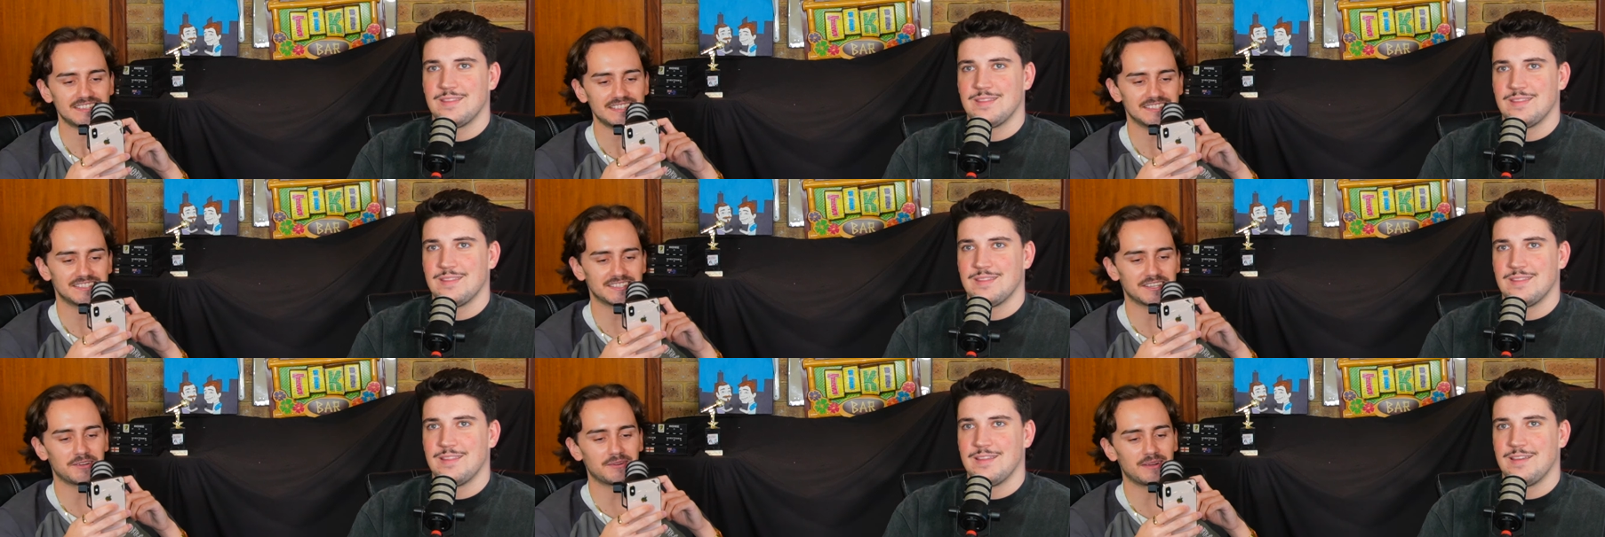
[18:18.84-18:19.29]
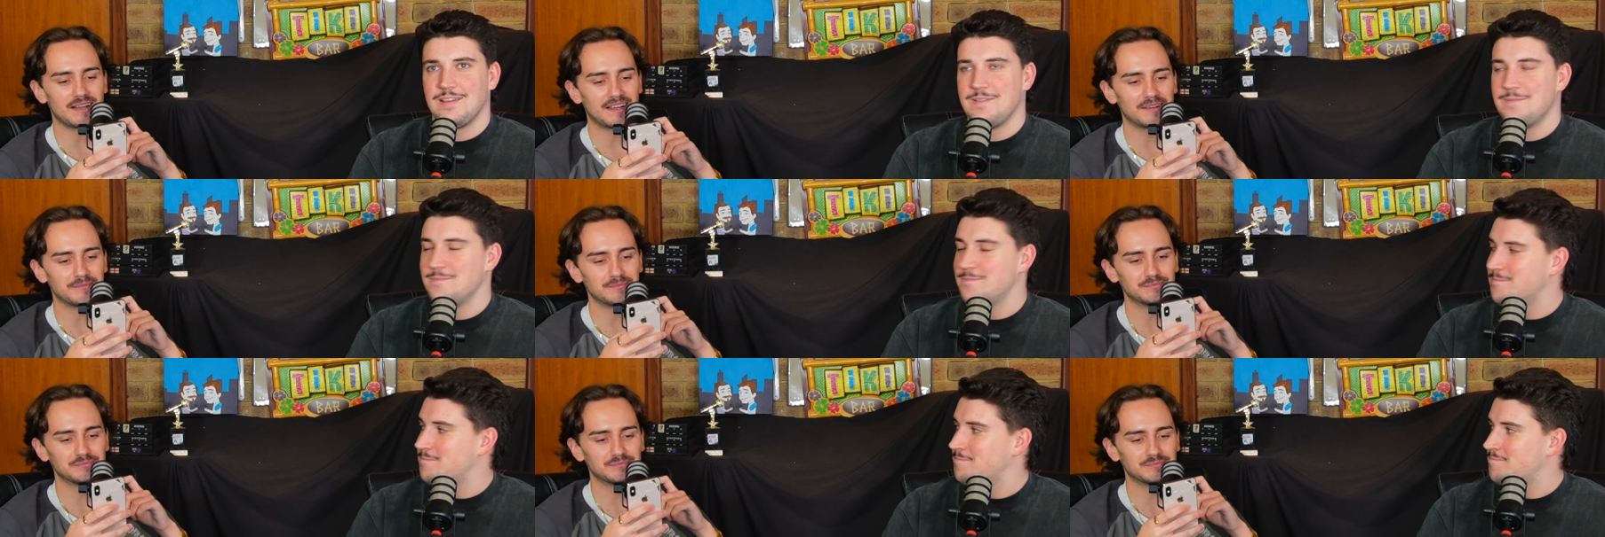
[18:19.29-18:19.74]
Speaker 1: So,
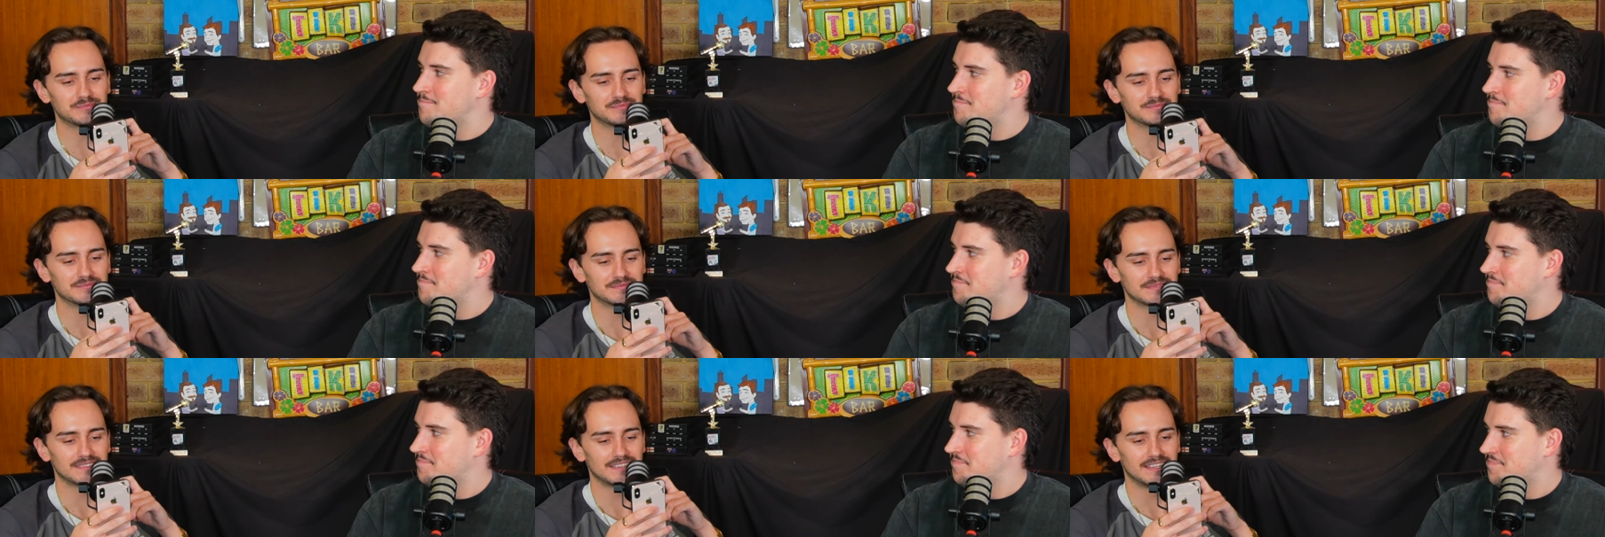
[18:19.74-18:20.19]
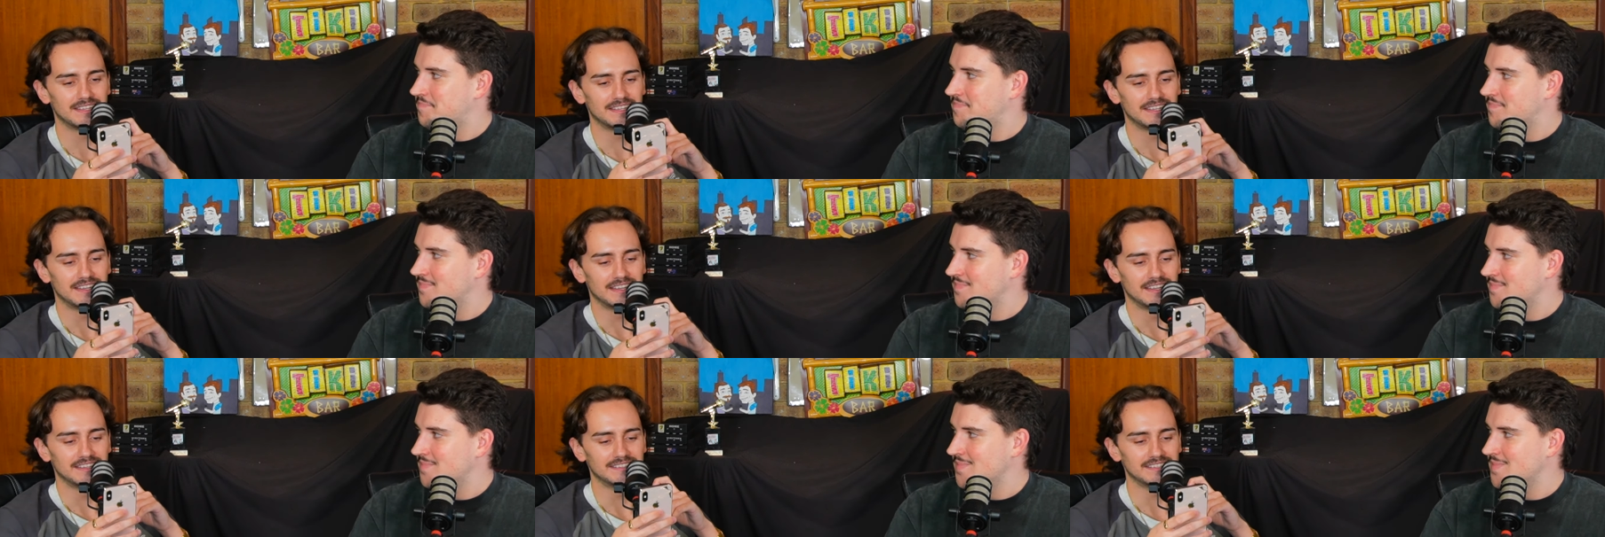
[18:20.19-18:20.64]
um,
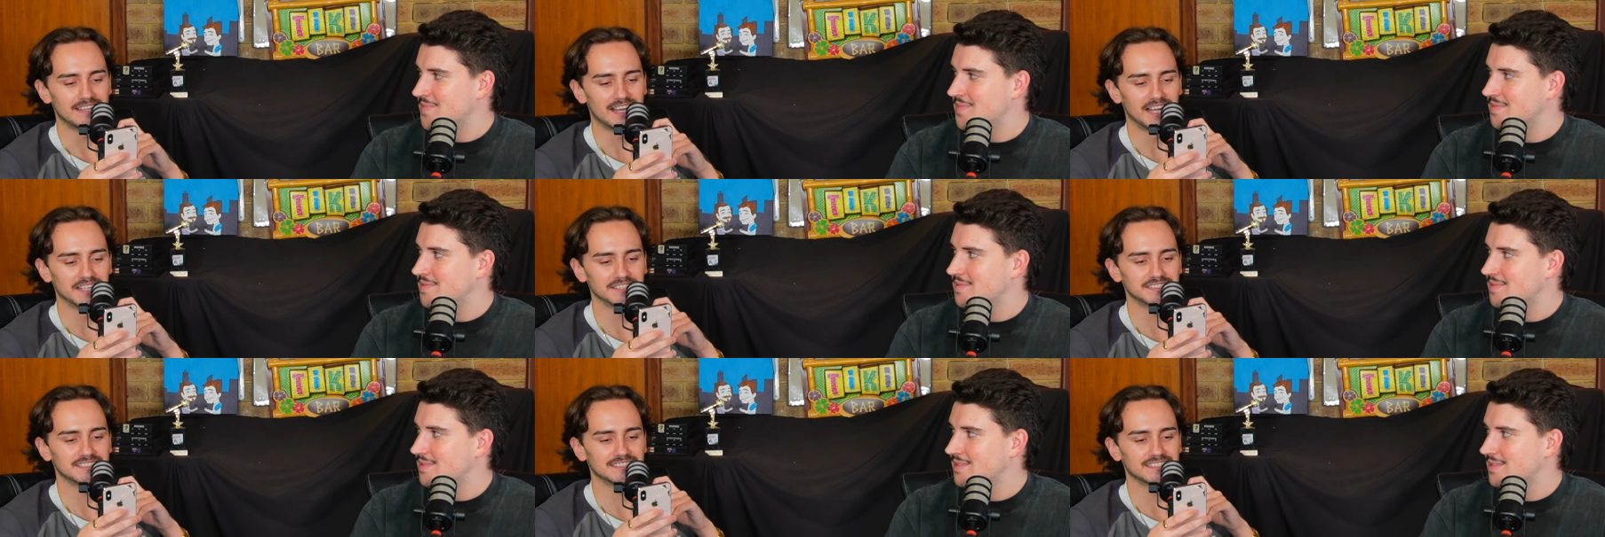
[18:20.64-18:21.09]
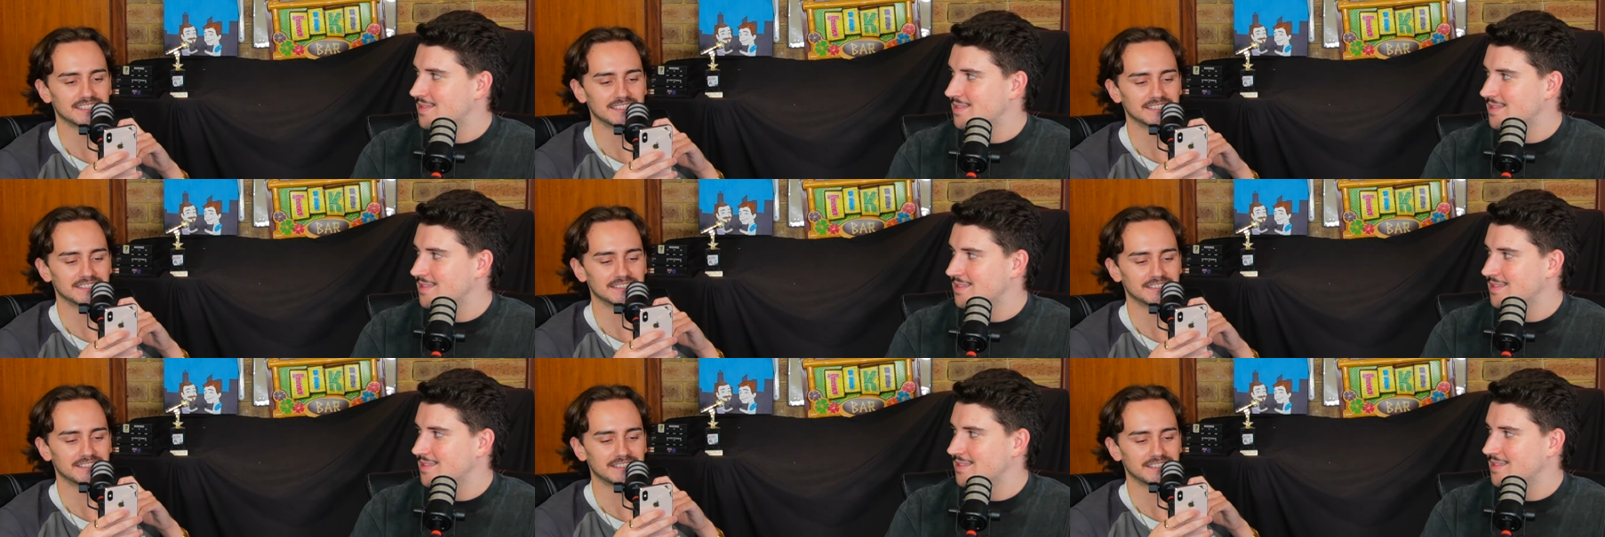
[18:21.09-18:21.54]
nah, it's
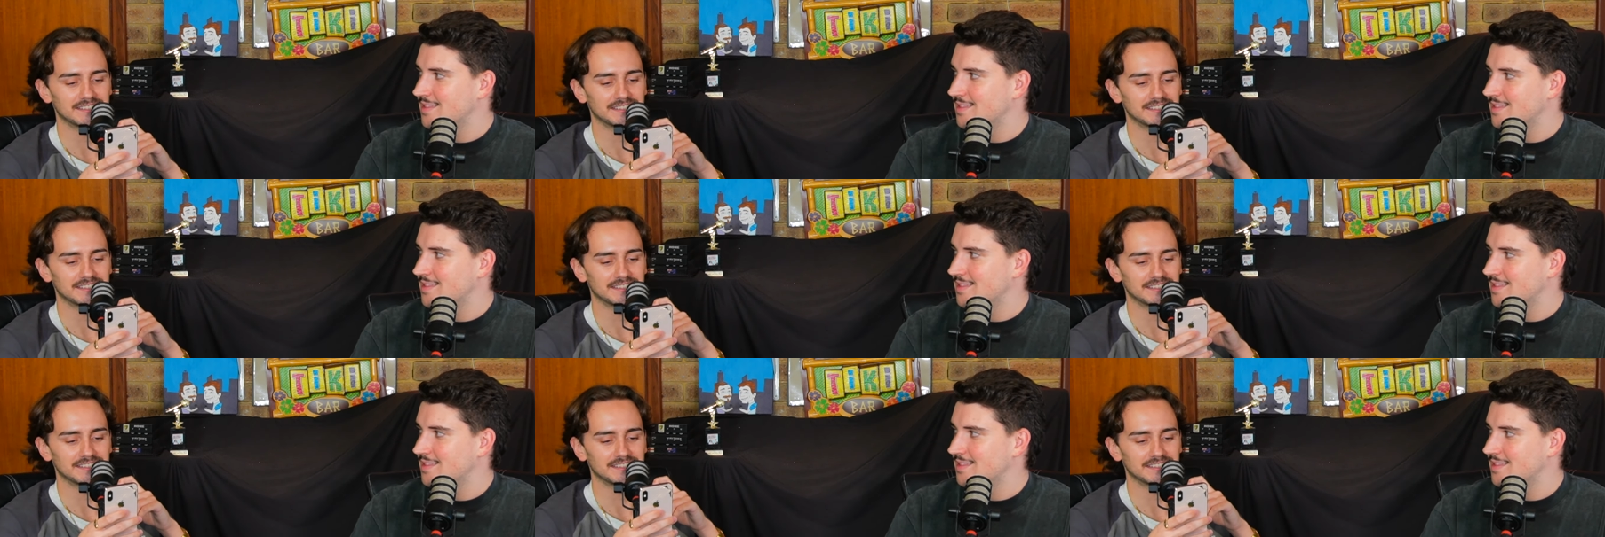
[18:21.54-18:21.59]
a